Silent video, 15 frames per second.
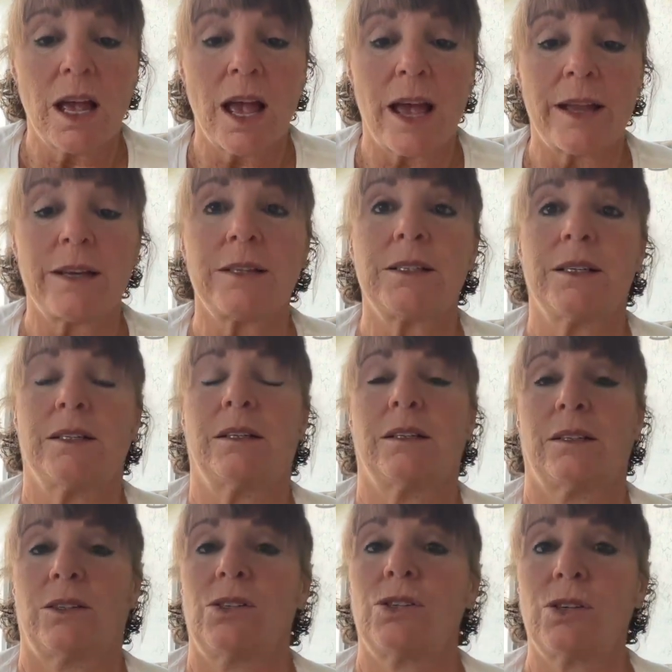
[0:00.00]
And
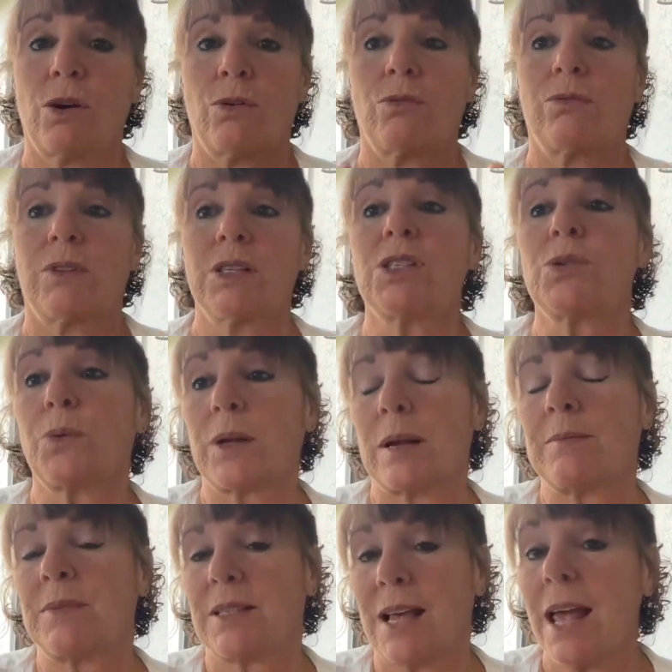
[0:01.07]
so this is what
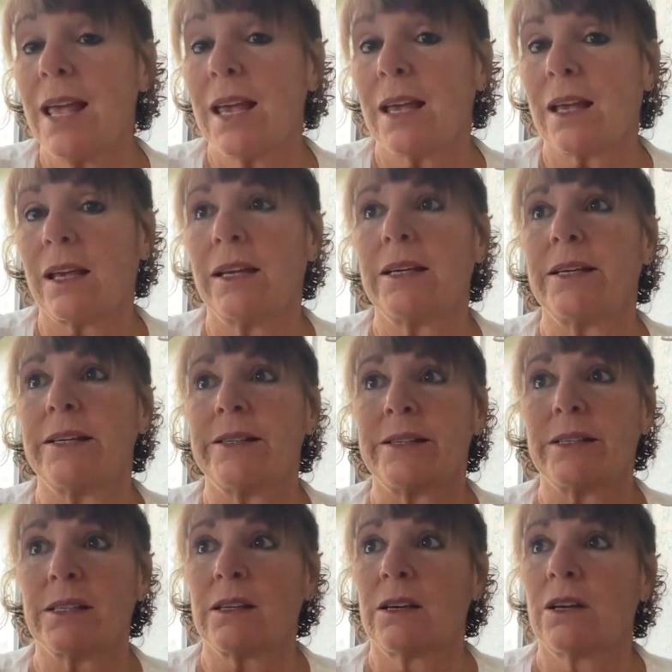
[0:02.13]
I'm saying
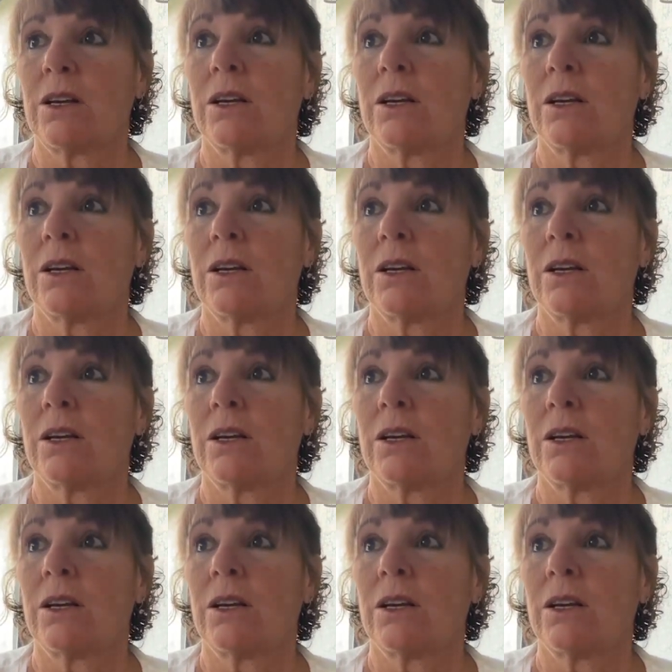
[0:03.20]
is,